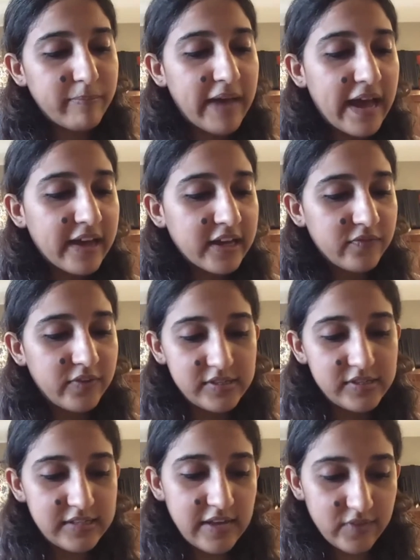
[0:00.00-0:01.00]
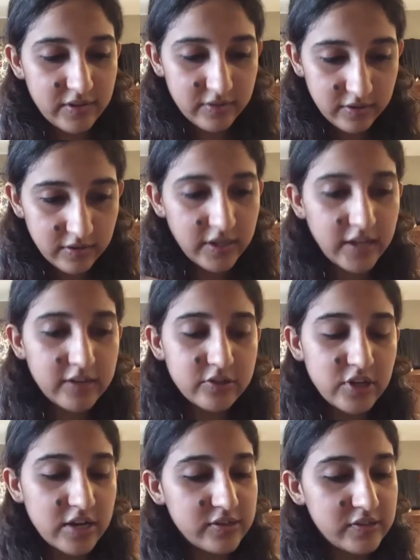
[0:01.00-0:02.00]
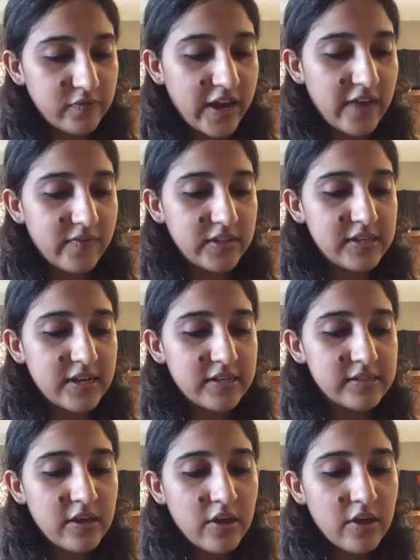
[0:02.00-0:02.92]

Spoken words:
back at verse 7 in Judges 5, it says,